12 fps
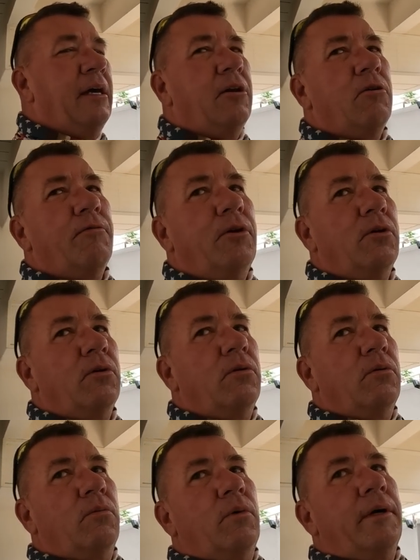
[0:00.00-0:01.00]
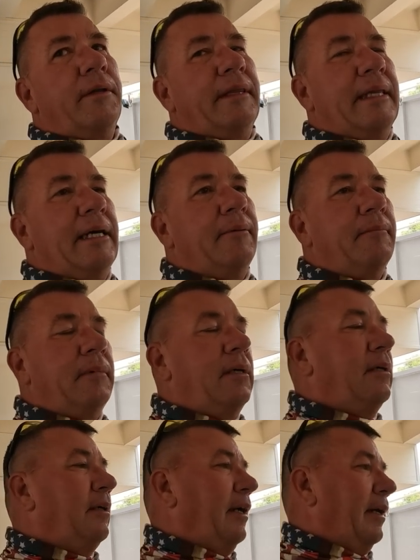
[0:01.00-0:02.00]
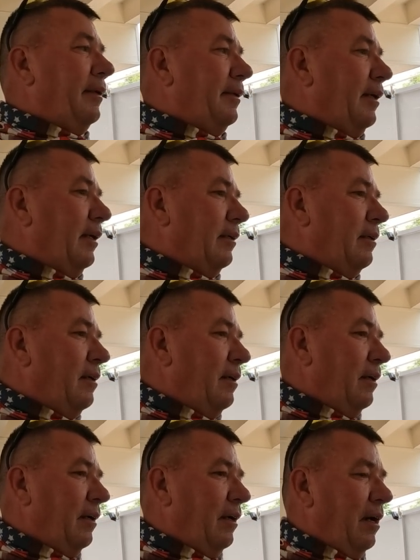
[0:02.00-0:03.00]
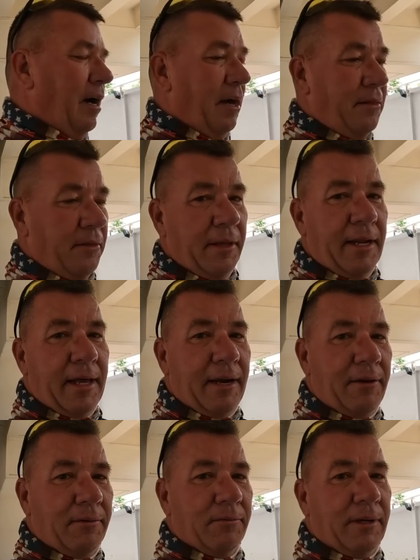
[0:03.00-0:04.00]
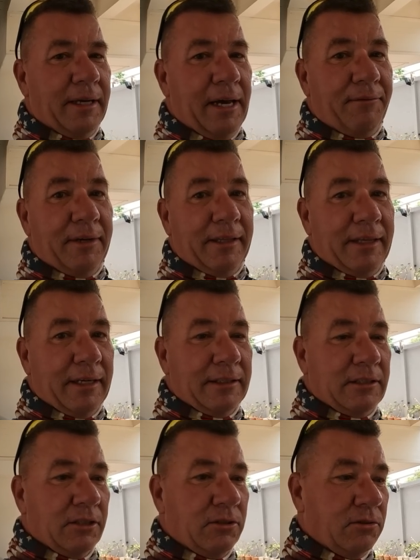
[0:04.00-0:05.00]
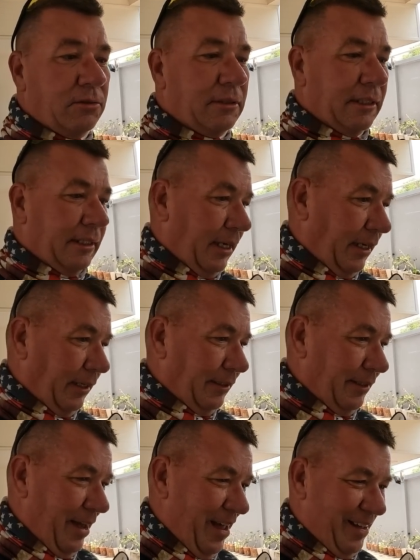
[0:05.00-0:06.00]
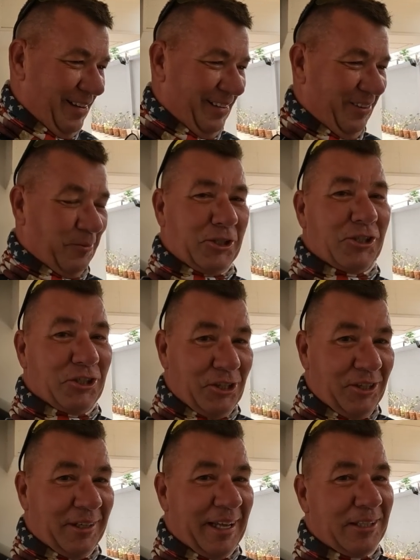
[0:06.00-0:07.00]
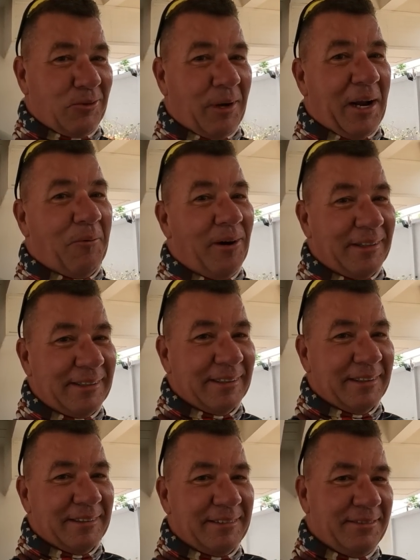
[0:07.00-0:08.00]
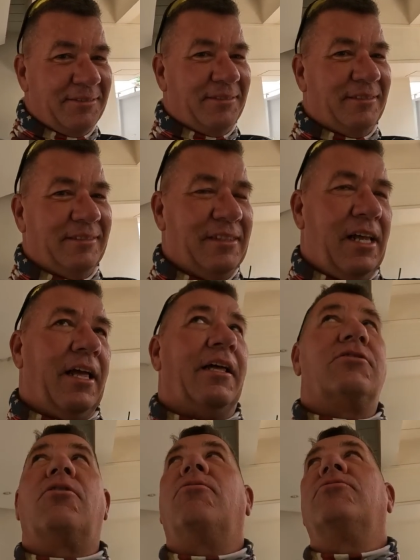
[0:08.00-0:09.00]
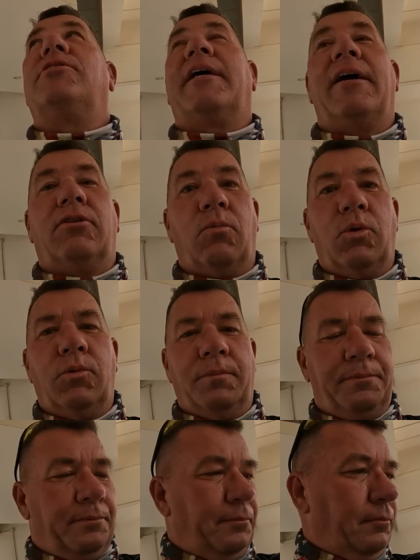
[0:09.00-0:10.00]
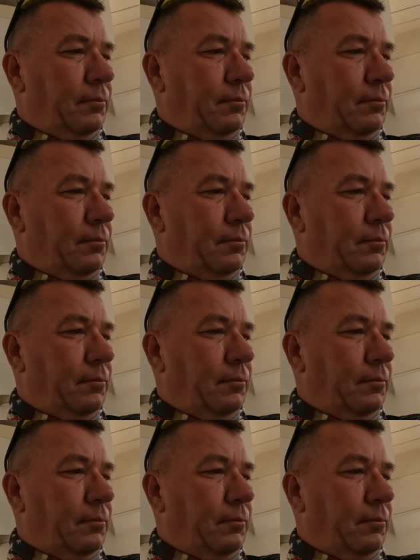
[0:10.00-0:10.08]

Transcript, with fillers: interview with them. And uh, other than that, I don't really have anything to do today, which is good. That's what I wanted. Let's go check out the room.